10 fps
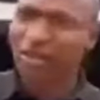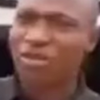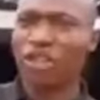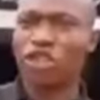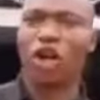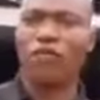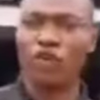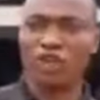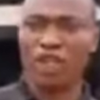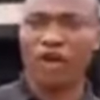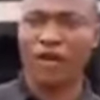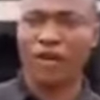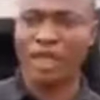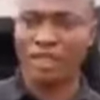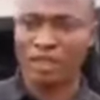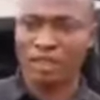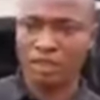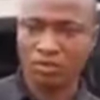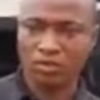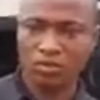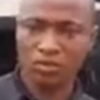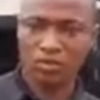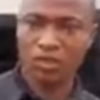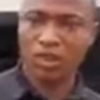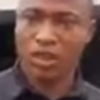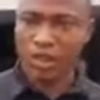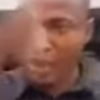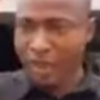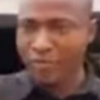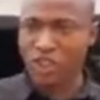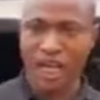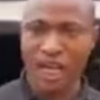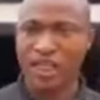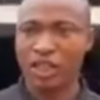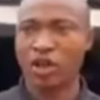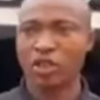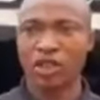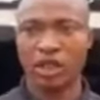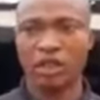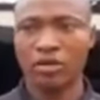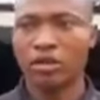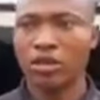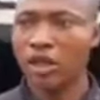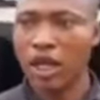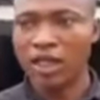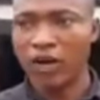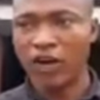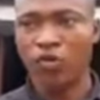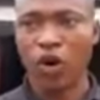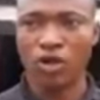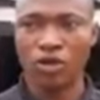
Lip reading: reshuffle the government. Let them share the country. Let everyone...